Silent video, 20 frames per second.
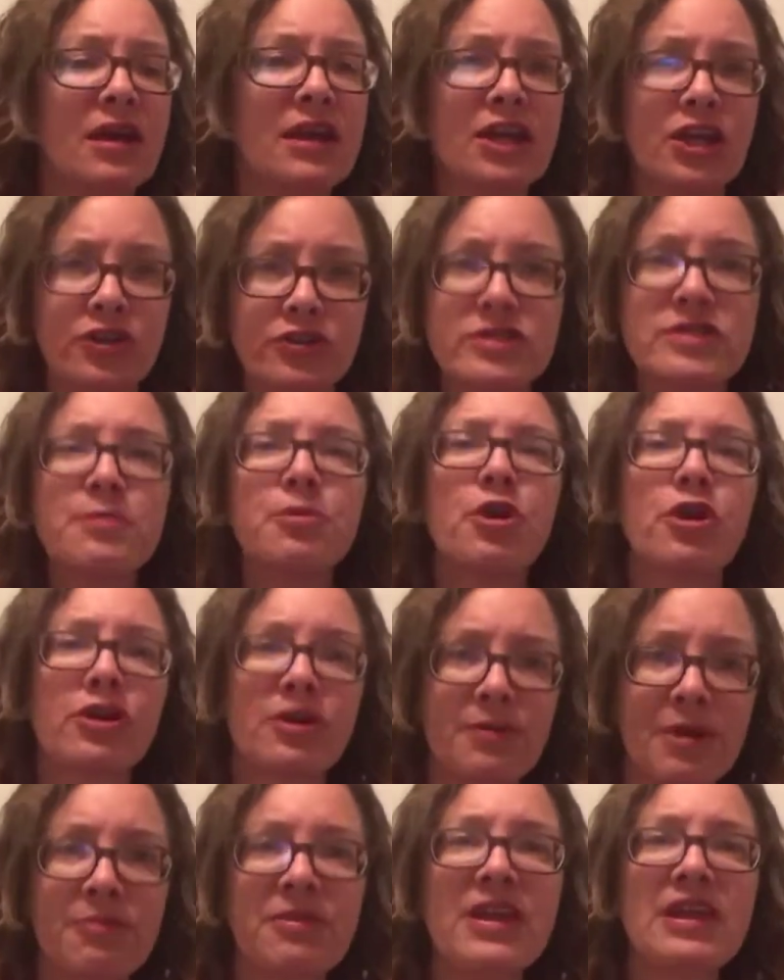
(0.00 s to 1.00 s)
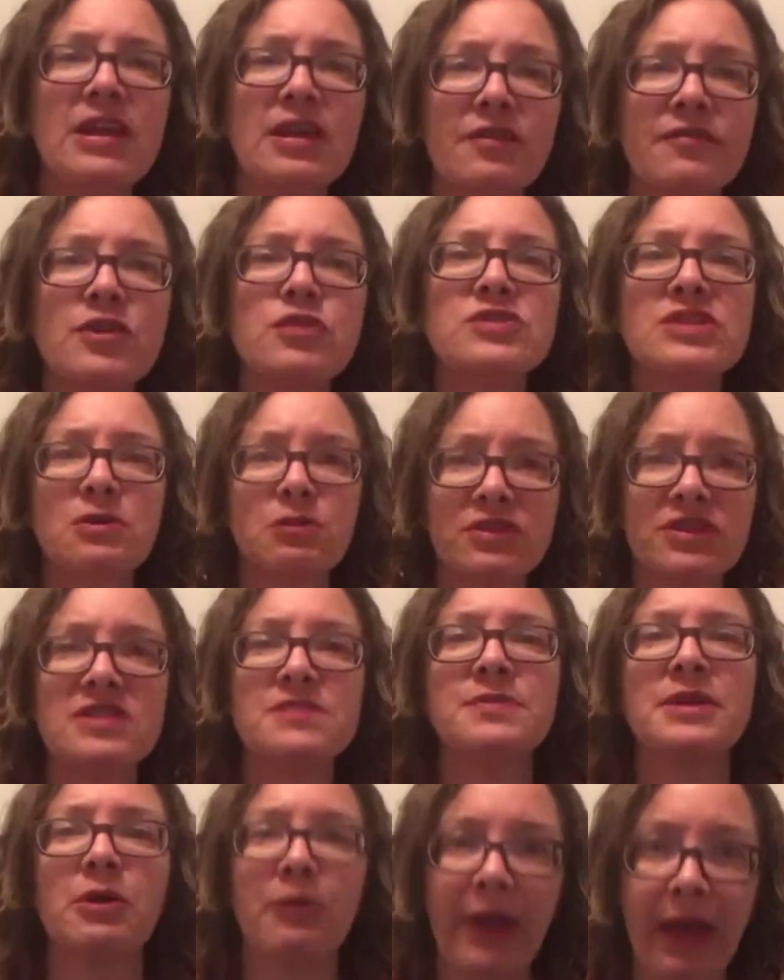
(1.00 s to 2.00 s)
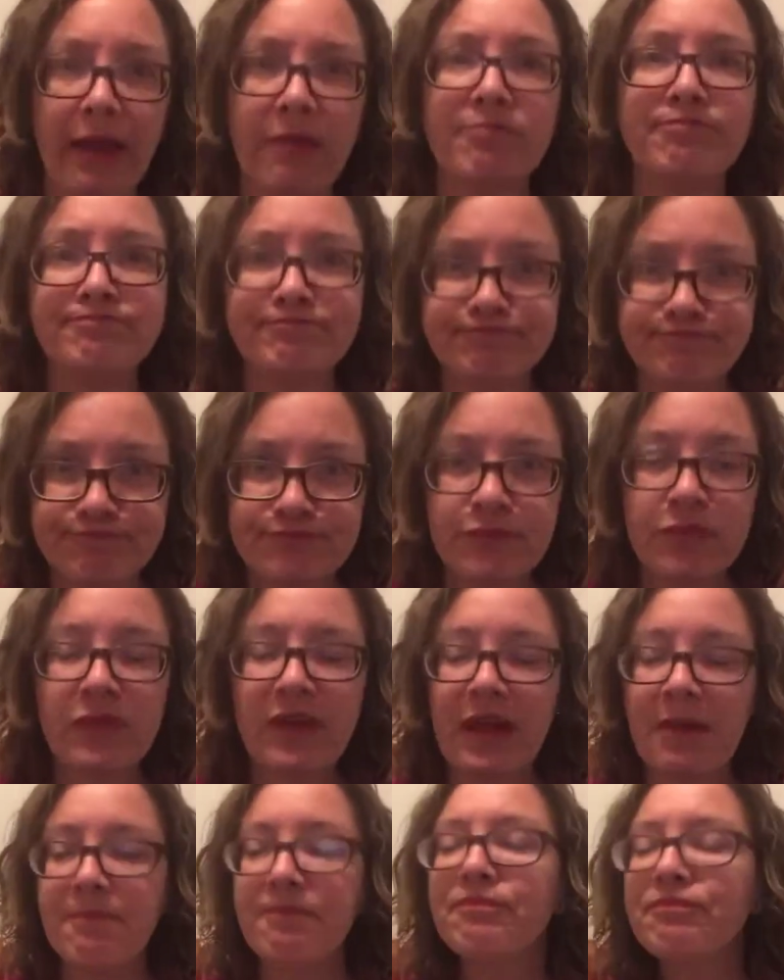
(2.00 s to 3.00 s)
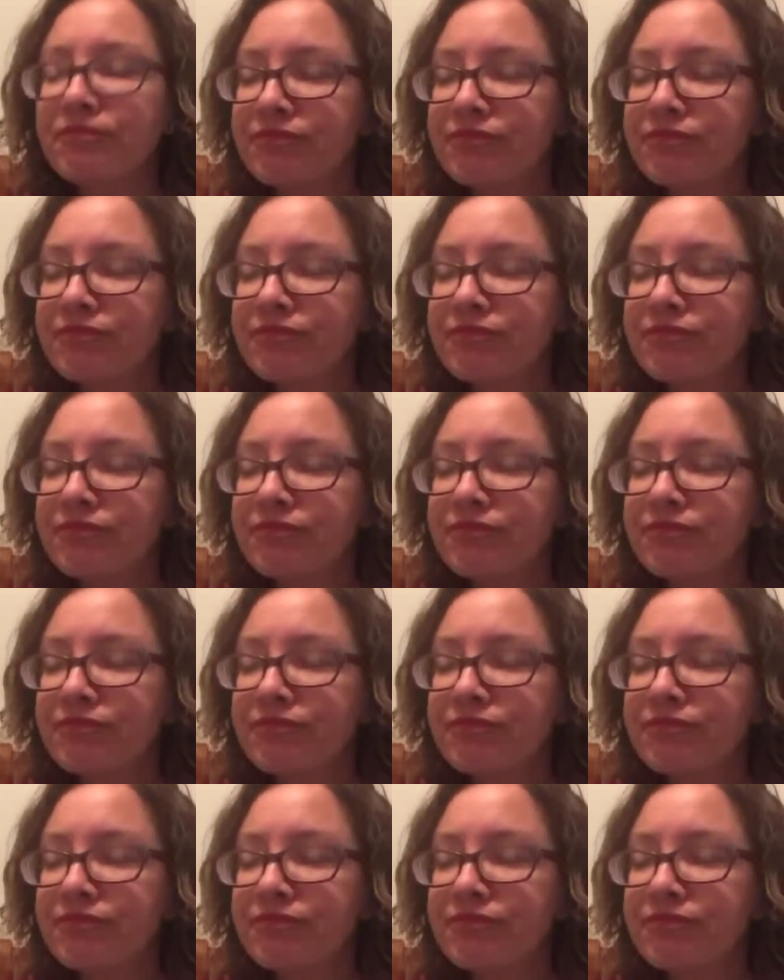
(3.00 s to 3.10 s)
Here's the program I'm thinking of using. Would this be okay? Okay.